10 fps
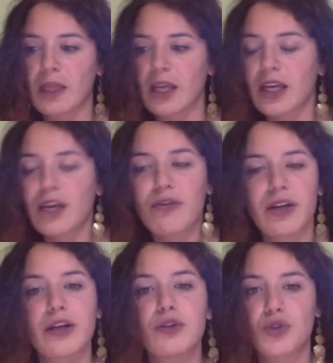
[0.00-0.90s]
even
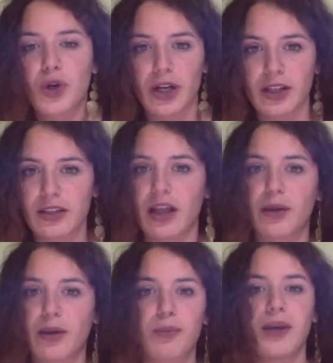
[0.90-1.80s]
enjoyed like
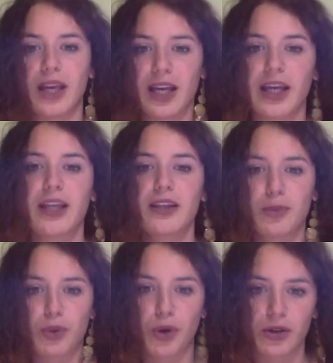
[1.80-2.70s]
being in the
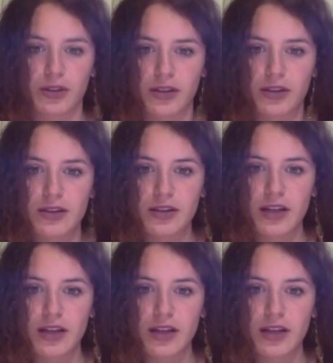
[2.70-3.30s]
protest.